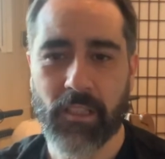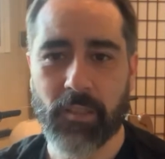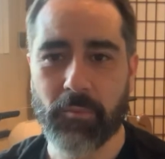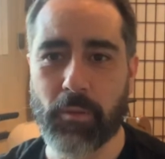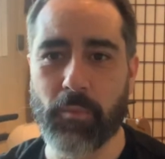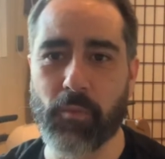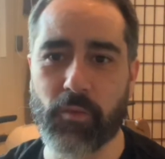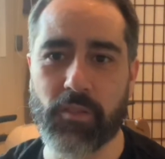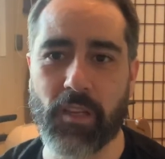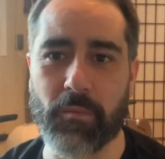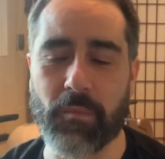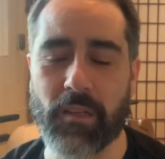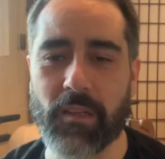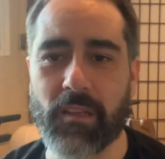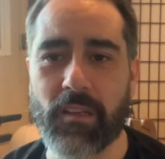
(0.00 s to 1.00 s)
People send
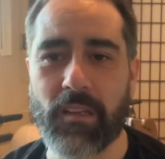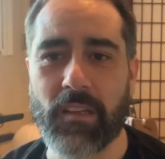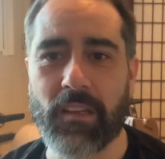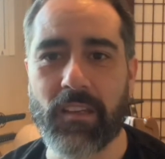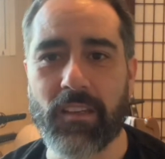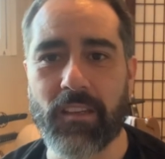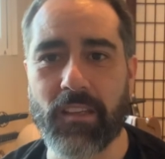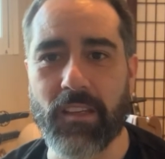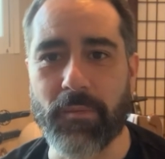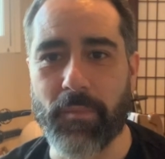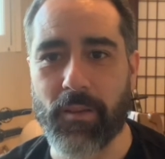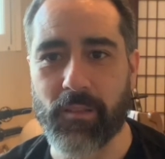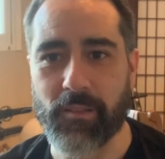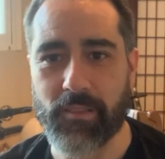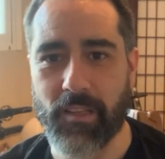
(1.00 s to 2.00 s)
me
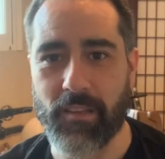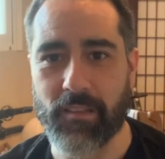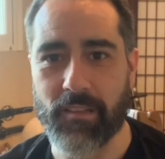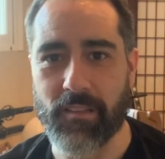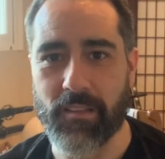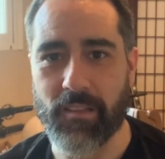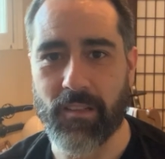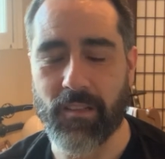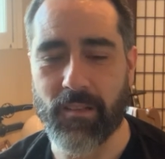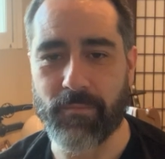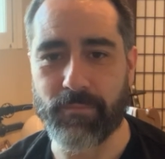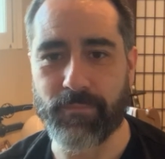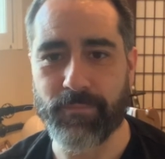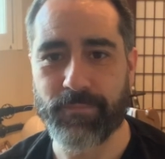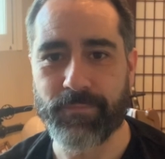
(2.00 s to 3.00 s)
emails, and
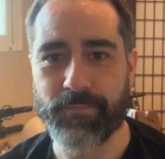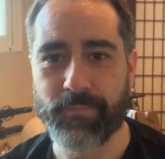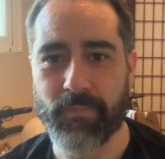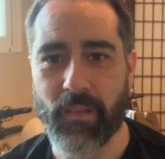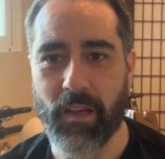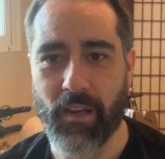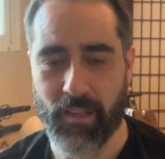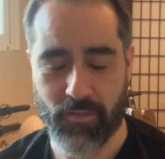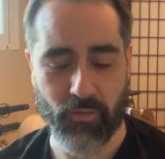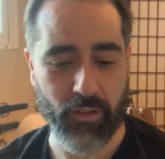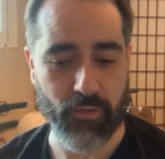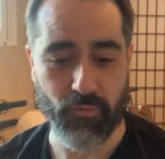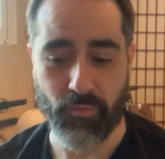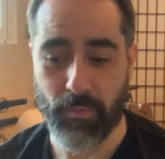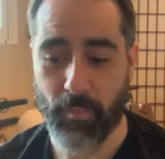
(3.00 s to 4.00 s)
I try
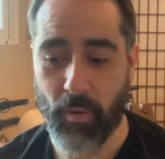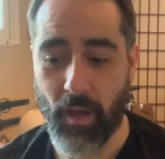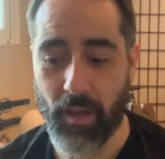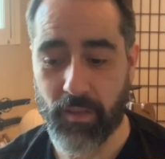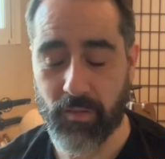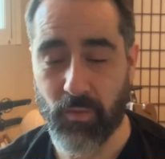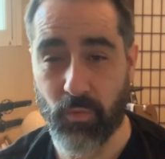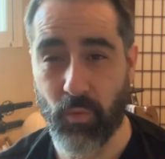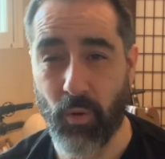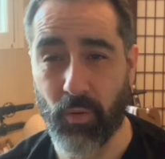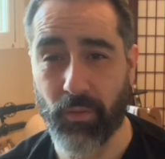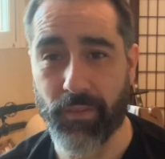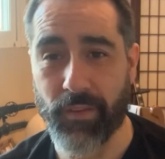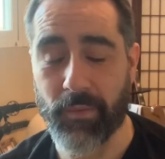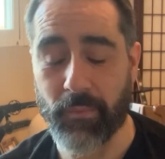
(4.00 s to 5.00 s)
to reply to all
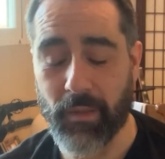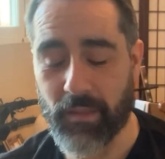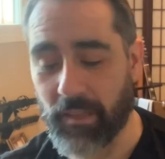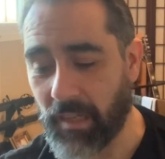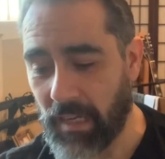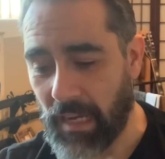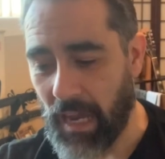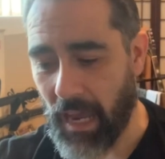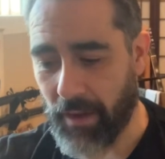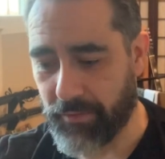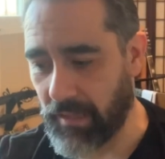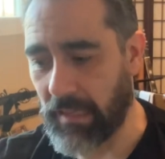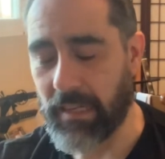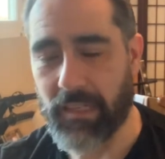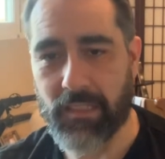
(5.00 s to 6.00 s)
of them, and I've
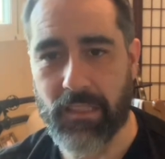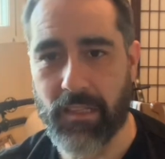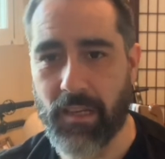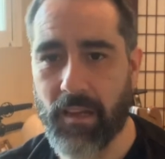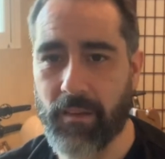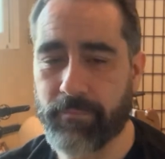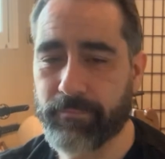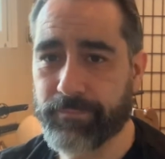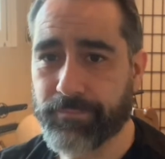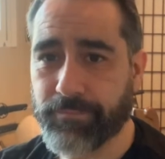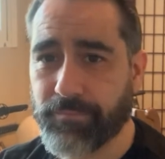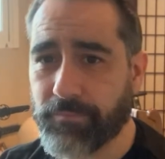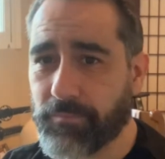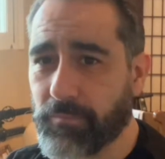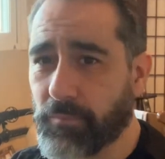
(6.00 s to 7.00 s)
selected a
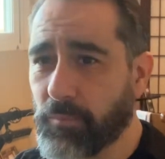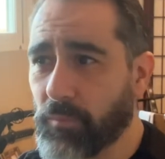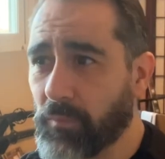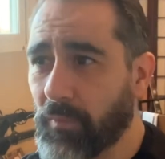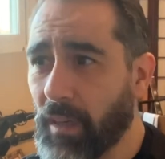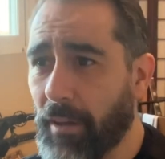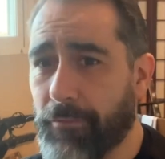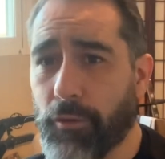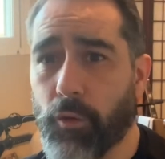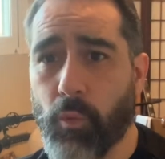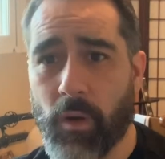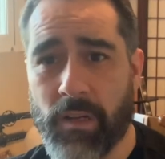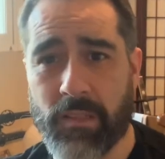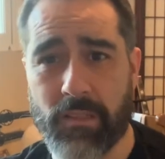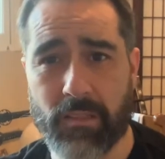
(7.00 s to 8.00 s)
few
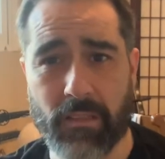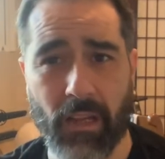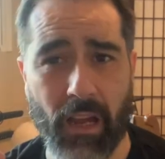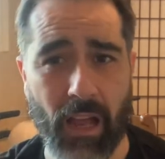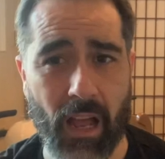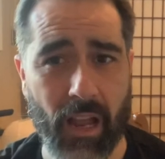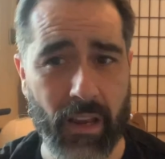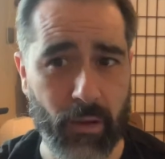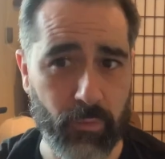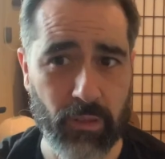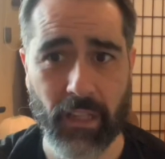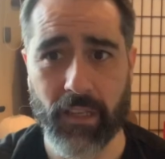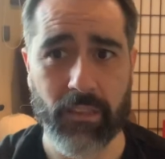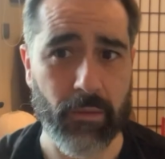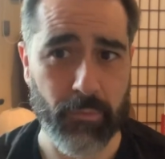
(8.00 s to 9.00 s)
ones, and I would
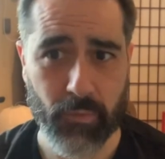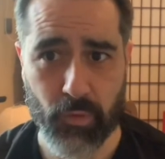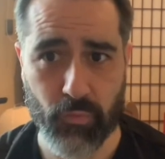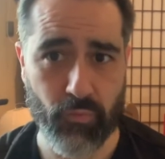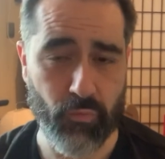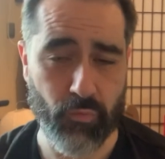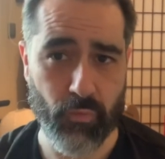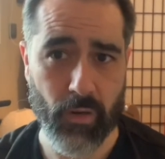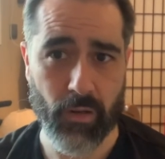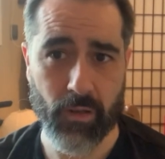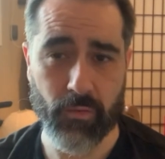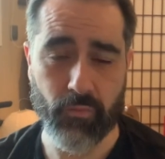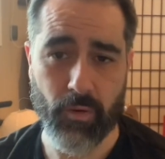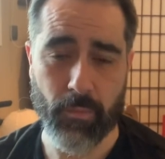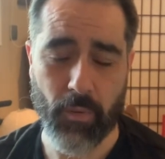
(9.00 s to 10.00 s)
like them
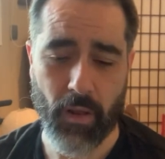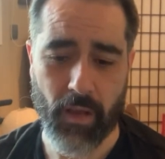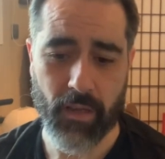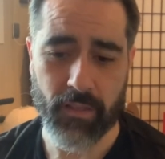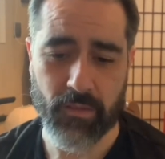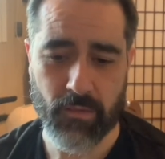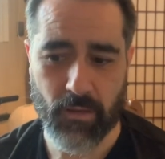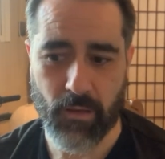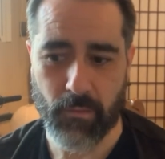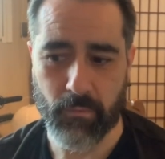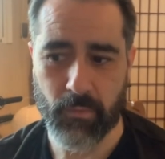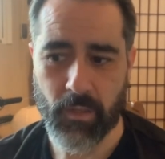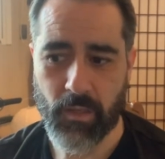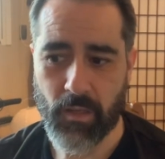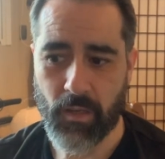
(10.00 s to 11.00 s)
to reply to them
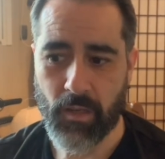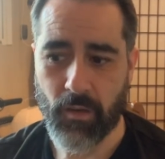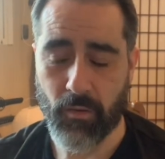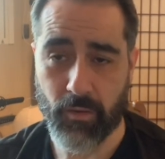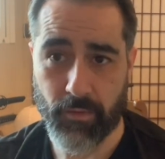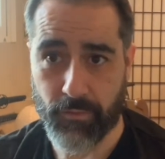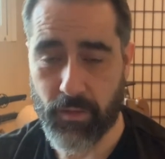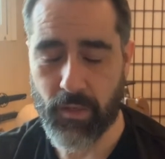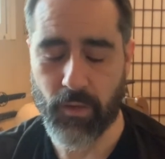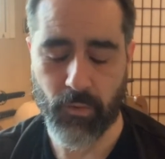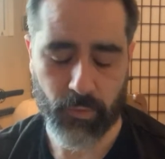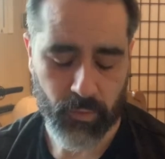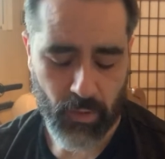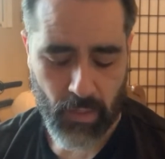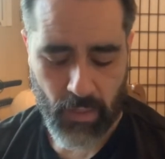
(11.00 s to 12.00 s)
on a video.
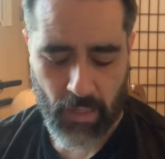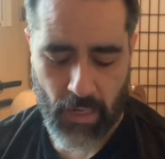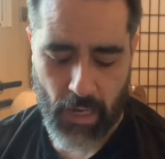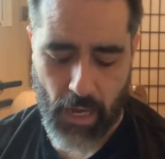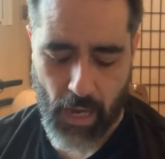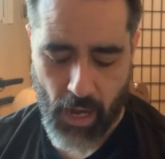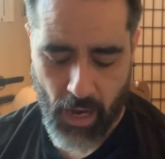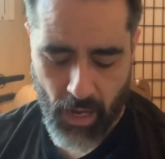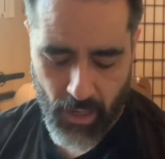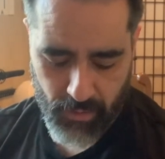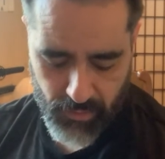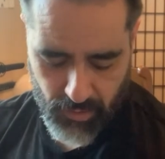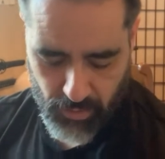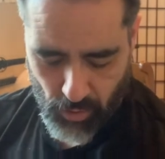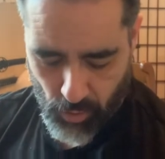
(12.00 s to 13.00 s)

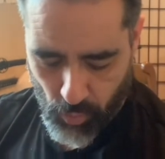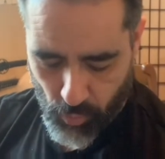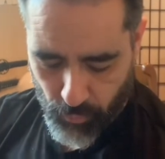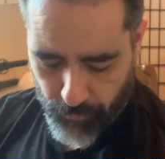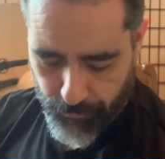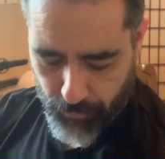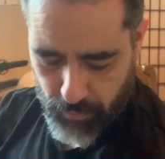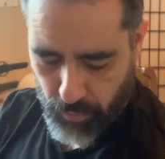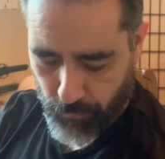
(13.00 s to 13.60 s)
So, first